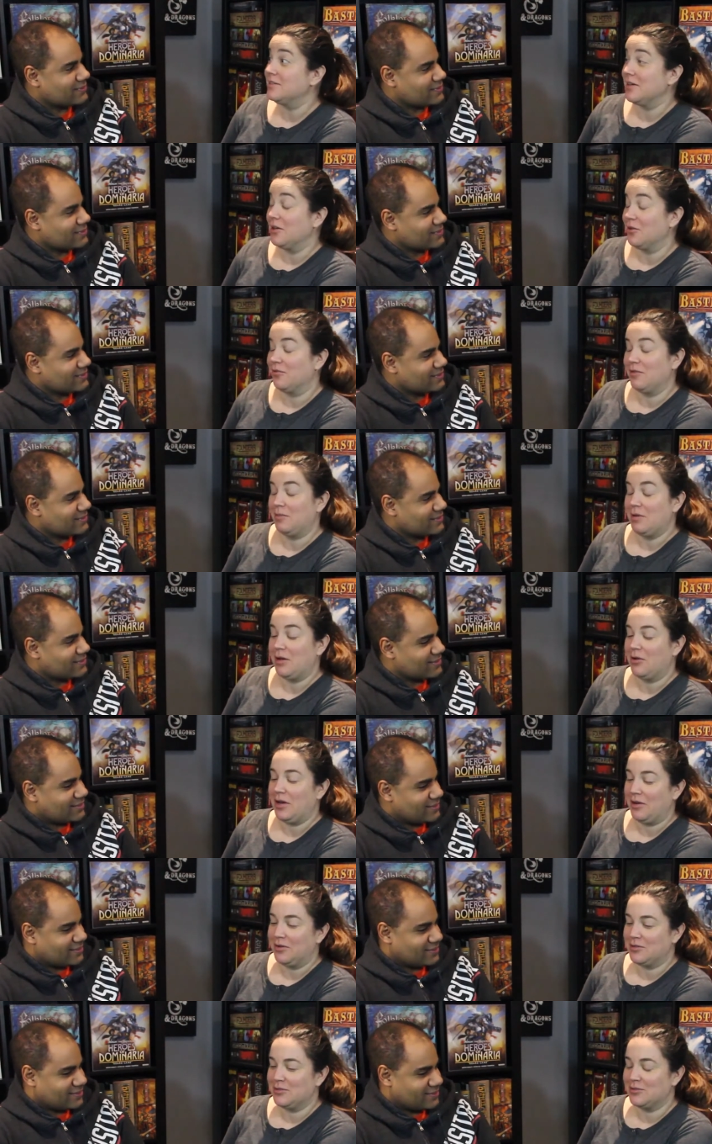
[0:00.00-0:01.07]
Speaker 1: single female
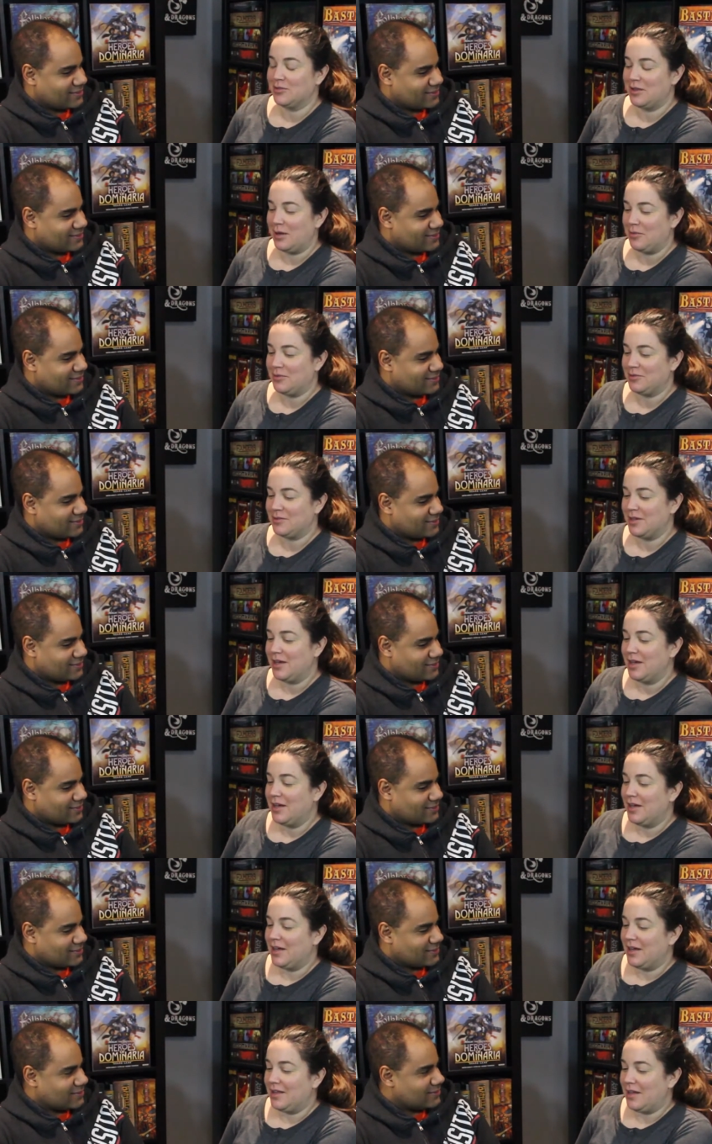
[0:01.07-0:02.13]
character so that was
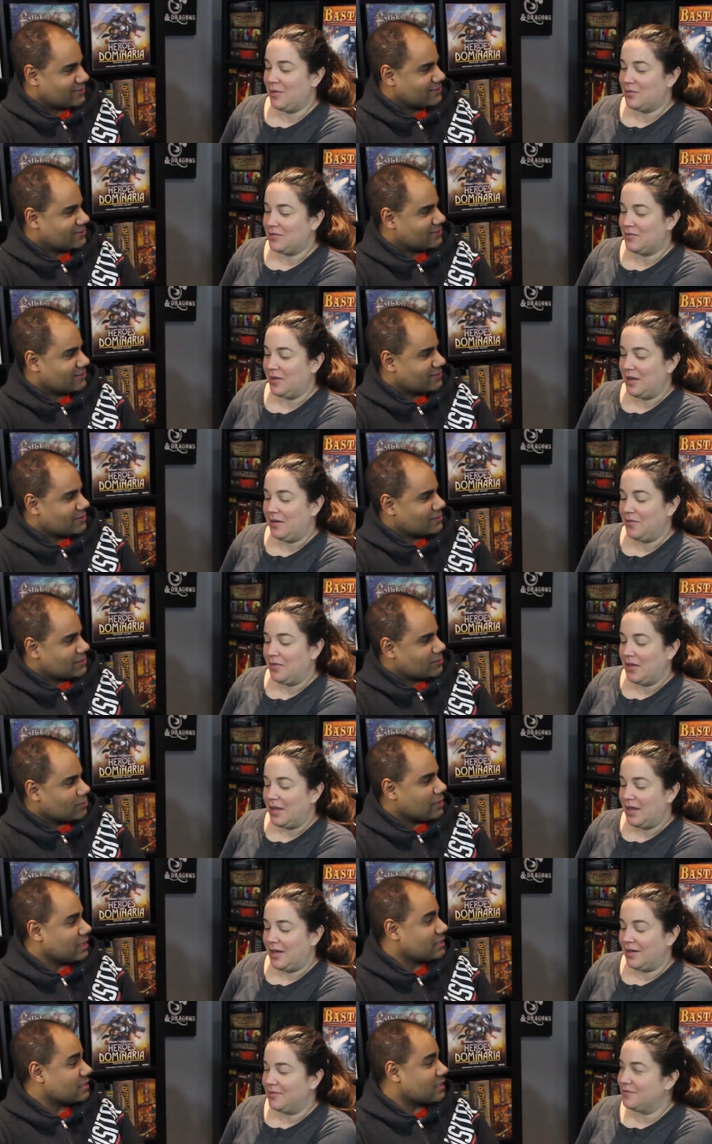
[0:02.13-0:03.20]
that was fun
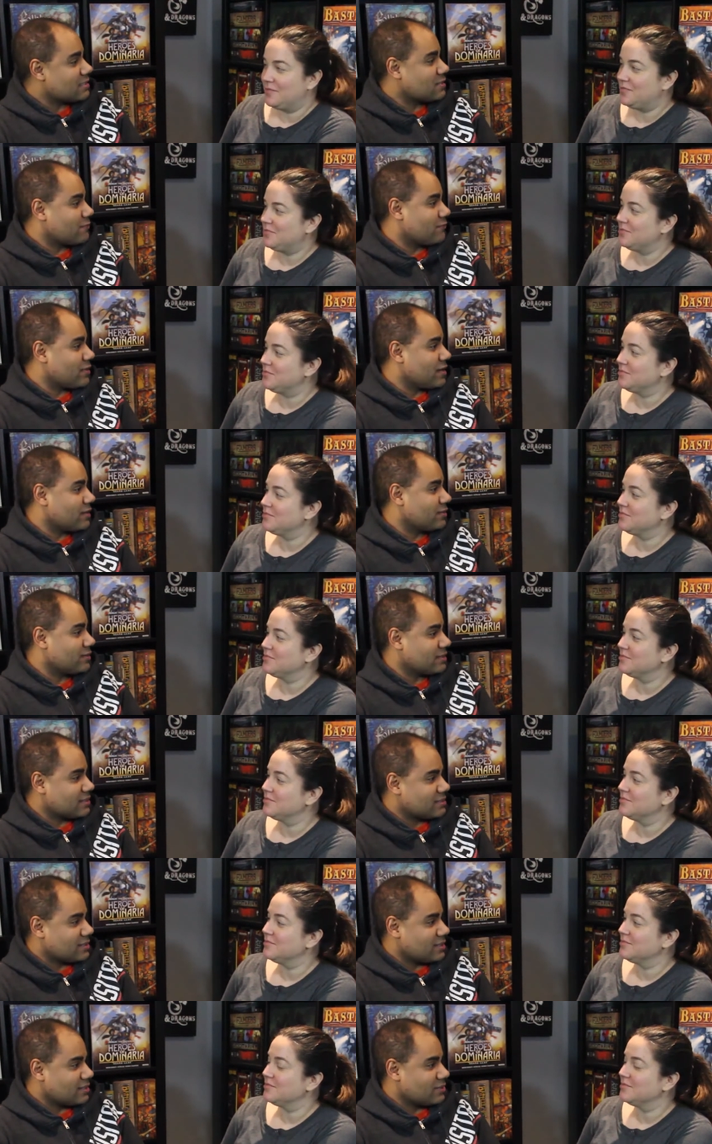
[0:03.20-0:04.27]
Speaker 2: well it's it's a father
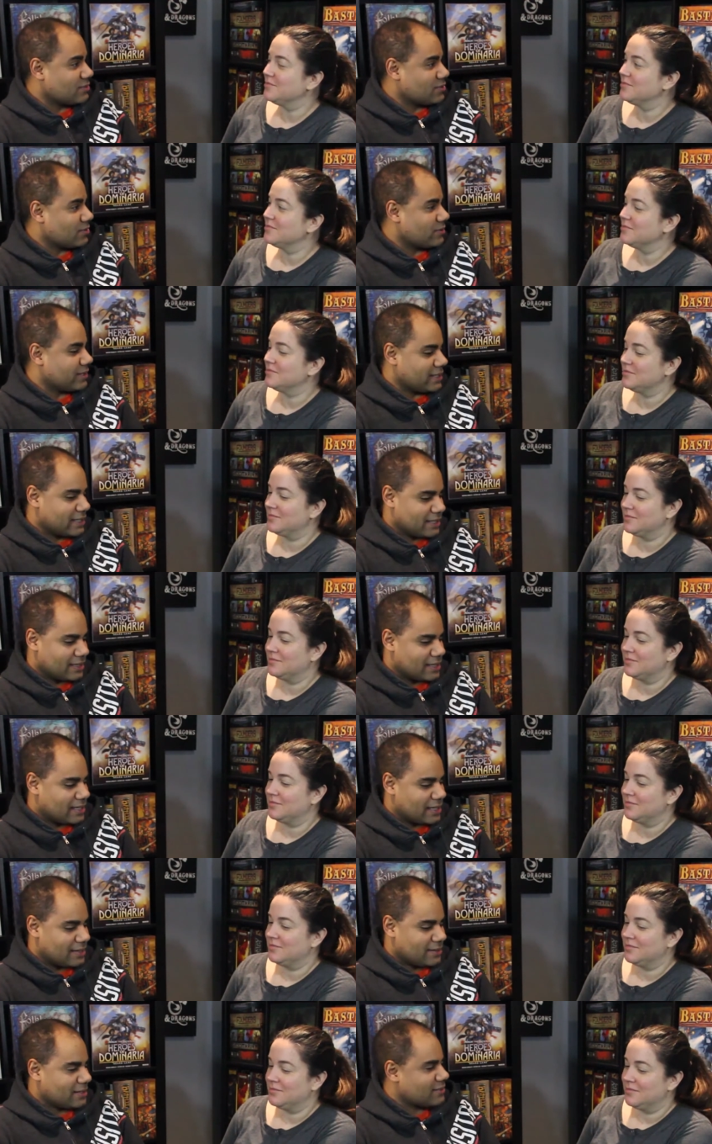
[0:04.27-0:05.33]
and son story
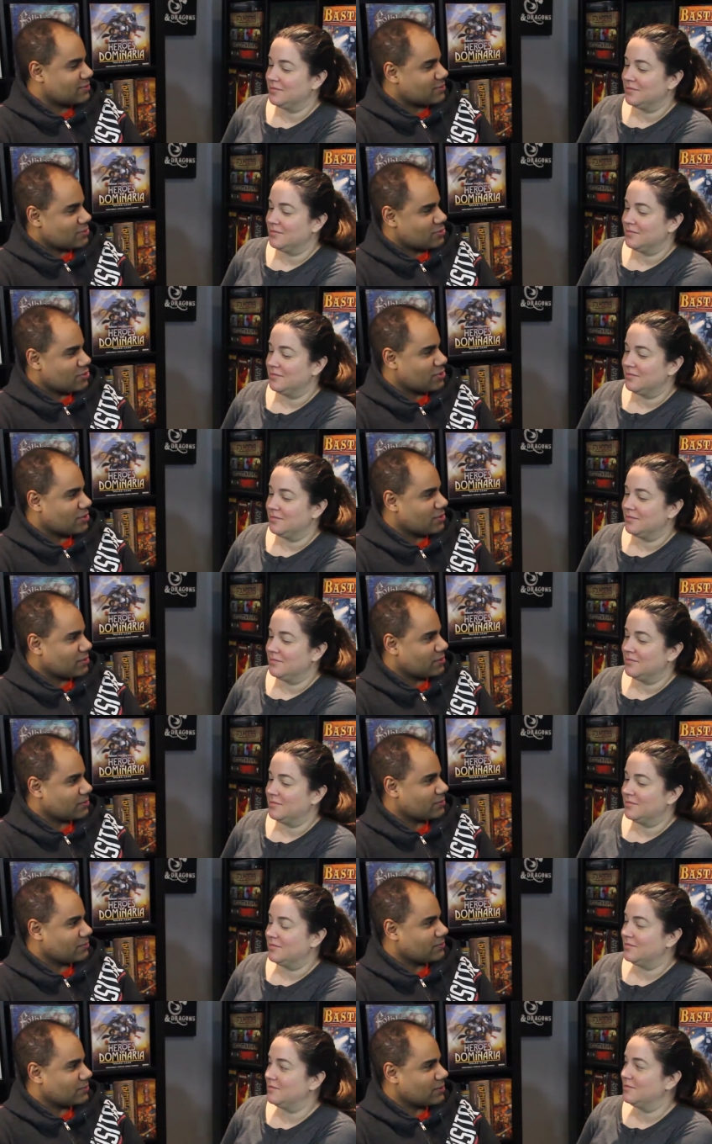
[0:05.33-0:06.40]
and i'm not so
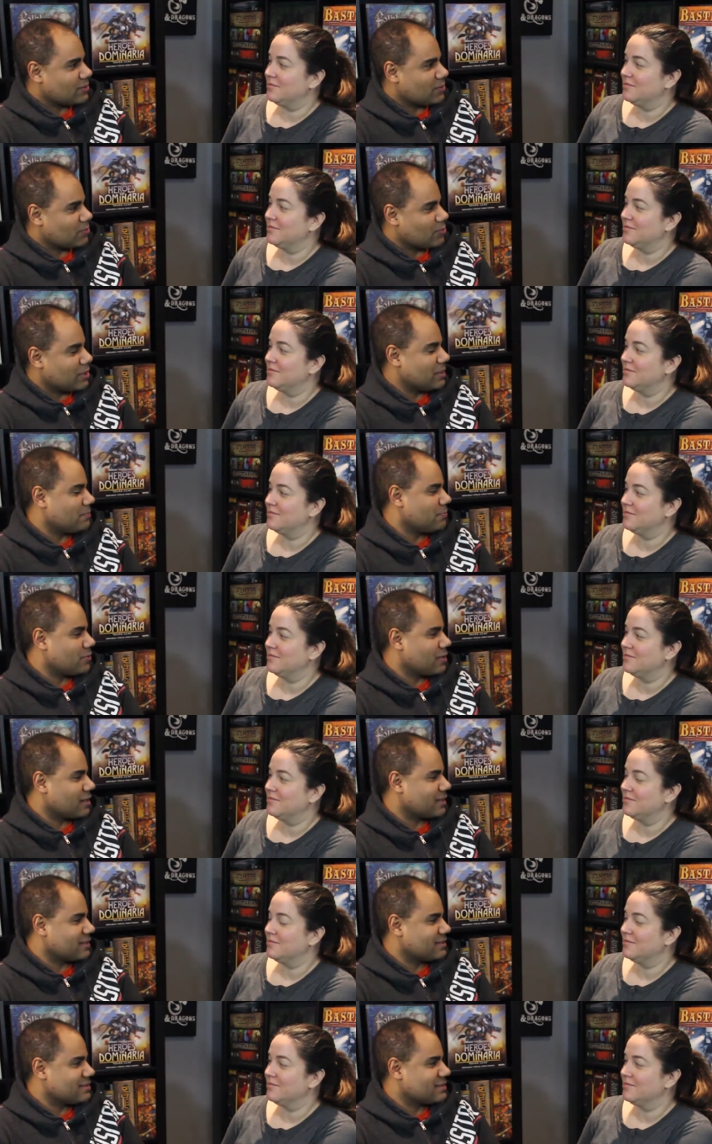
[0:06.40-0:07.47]
sure what
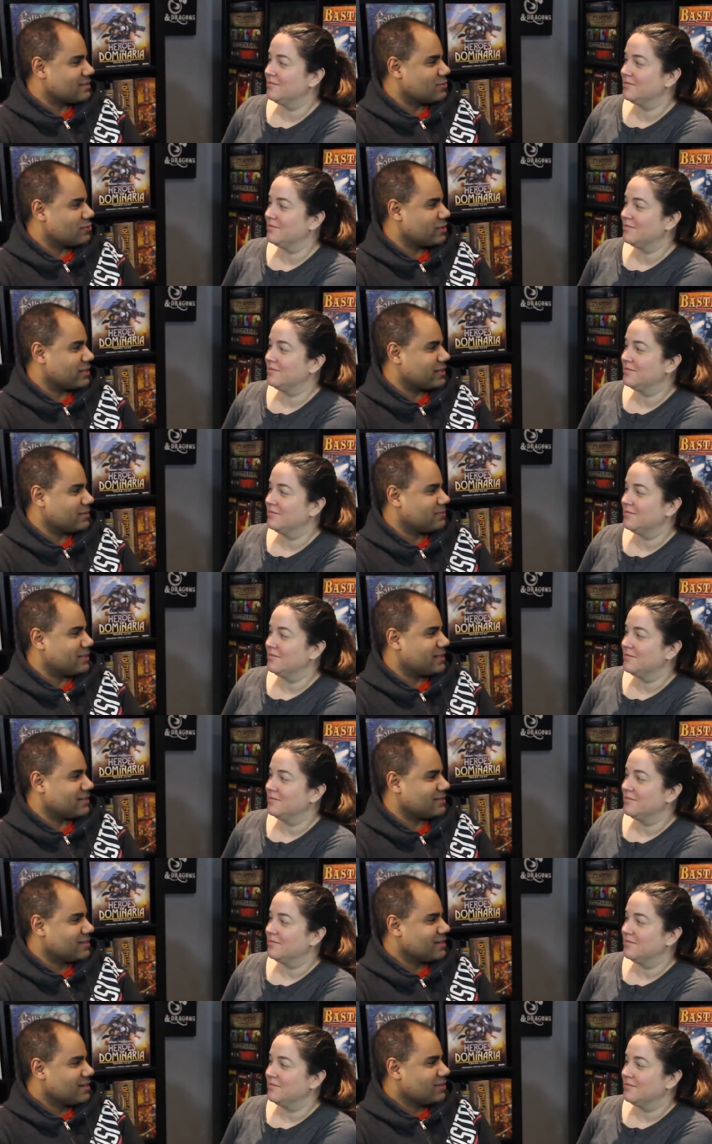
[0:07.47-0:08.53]
Brok and Sindri are
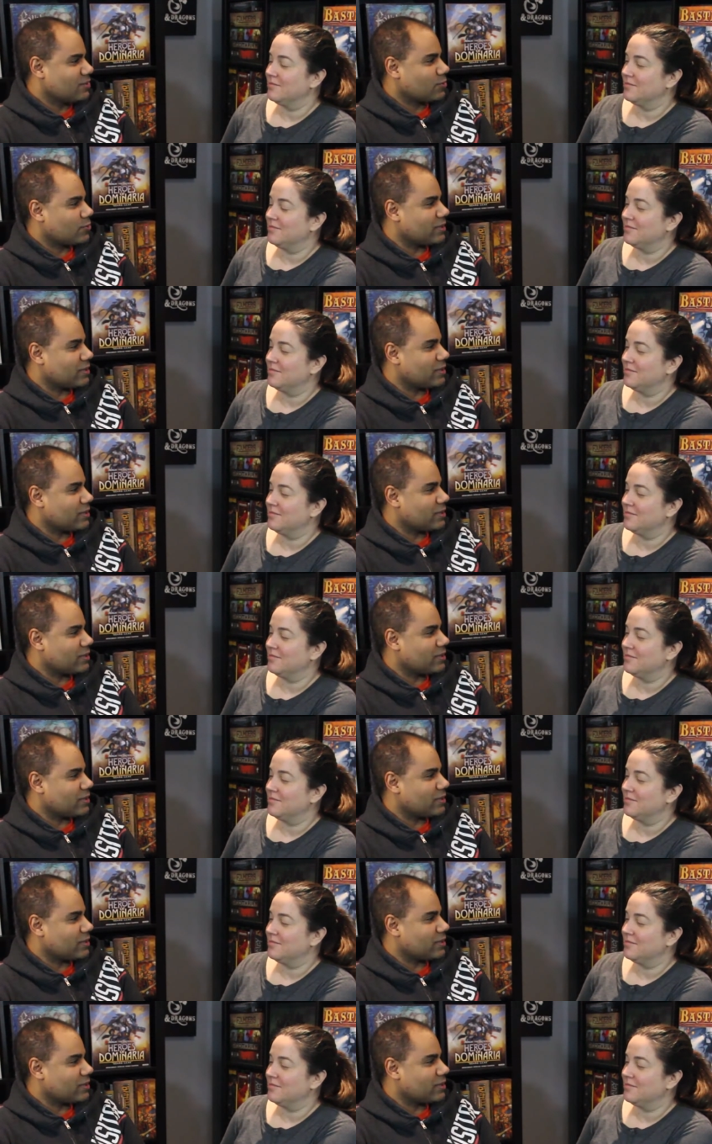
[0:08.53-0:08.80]
because they're